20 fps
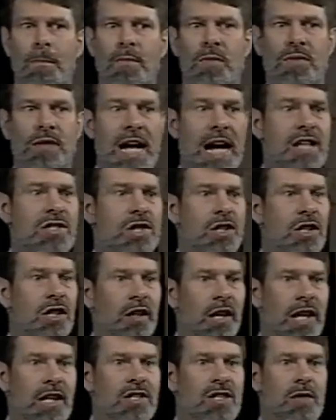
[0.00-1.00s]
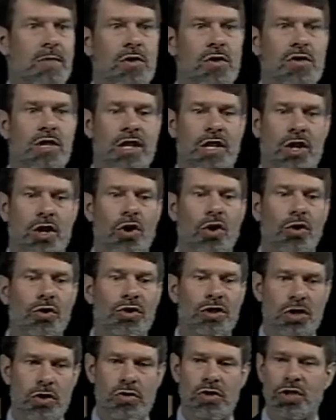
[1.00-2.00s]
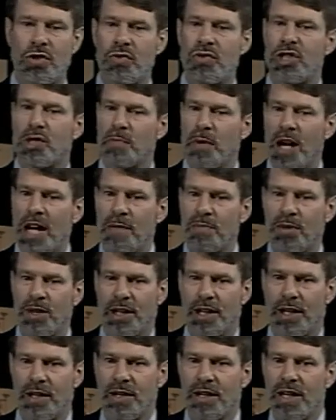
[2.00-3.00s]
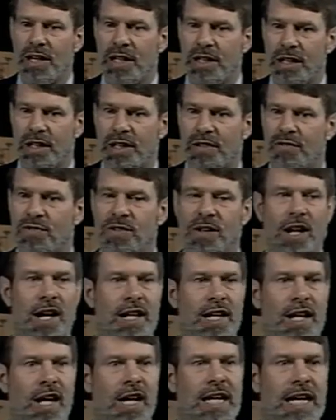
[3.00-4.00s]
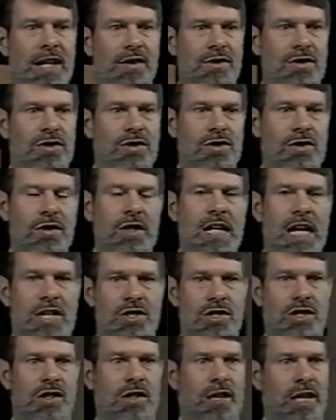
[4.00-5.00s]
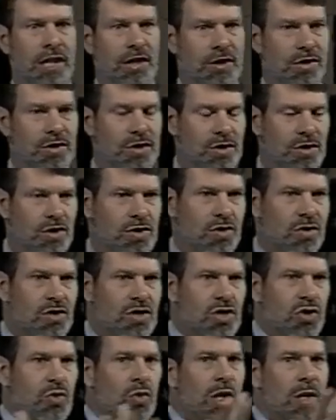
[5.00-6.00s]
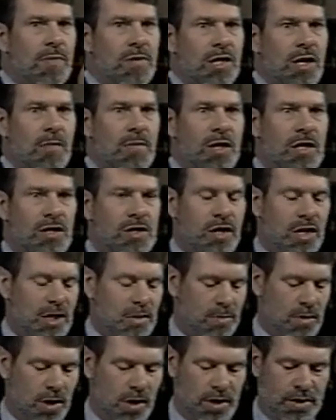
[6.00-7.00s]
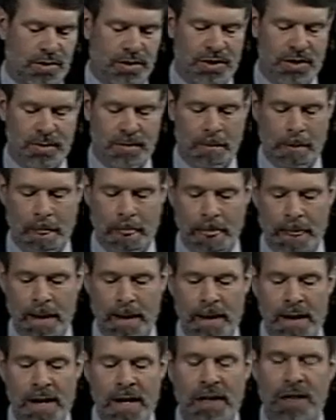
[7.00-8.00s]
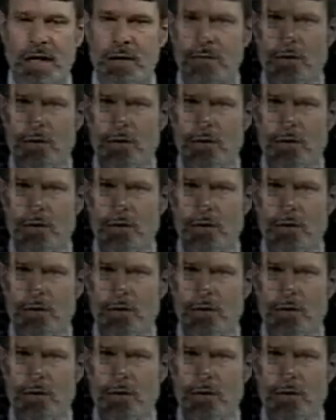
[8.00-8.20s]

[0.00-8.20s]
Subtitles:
NASA collects them using an old U-2 spy plane that can fly at high altitude and has collectors and just sort of sweeps up these dust particles. Now,